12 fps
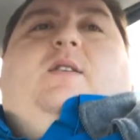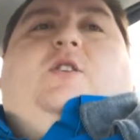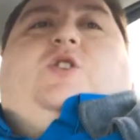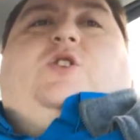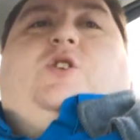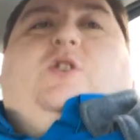
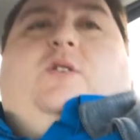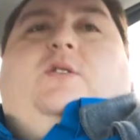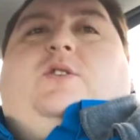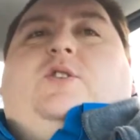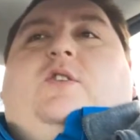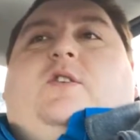
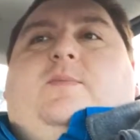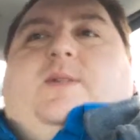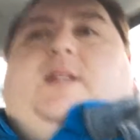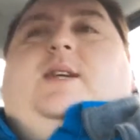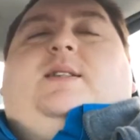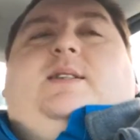certain
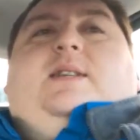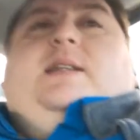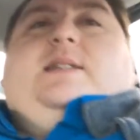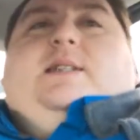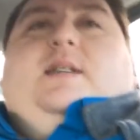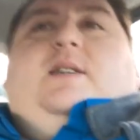circumstances
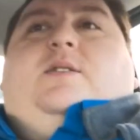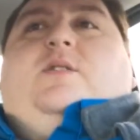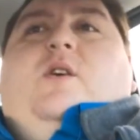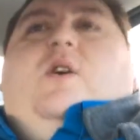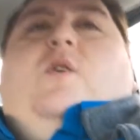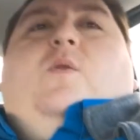exist
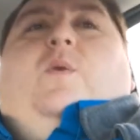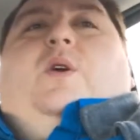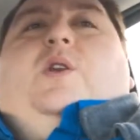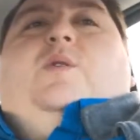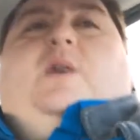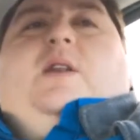where
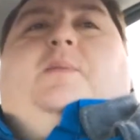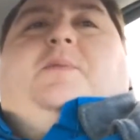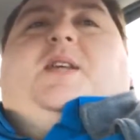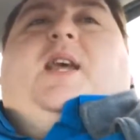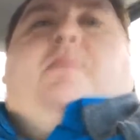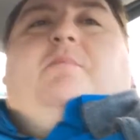you can
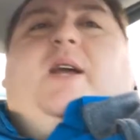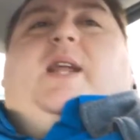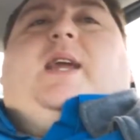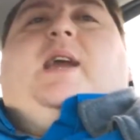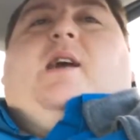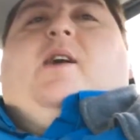obtain
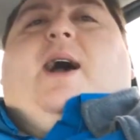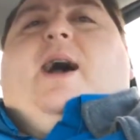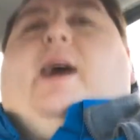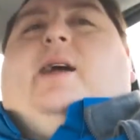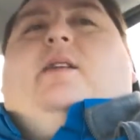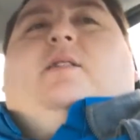Medicare
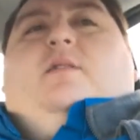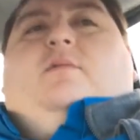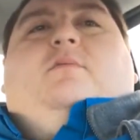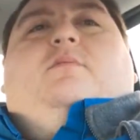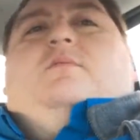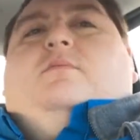at
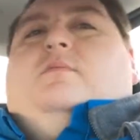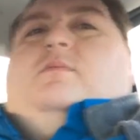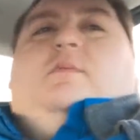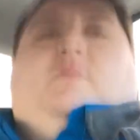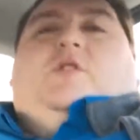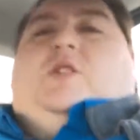
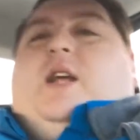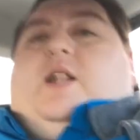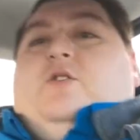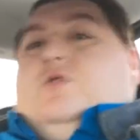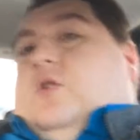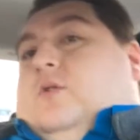
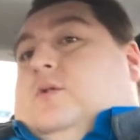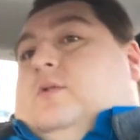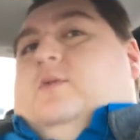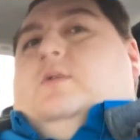10 years old,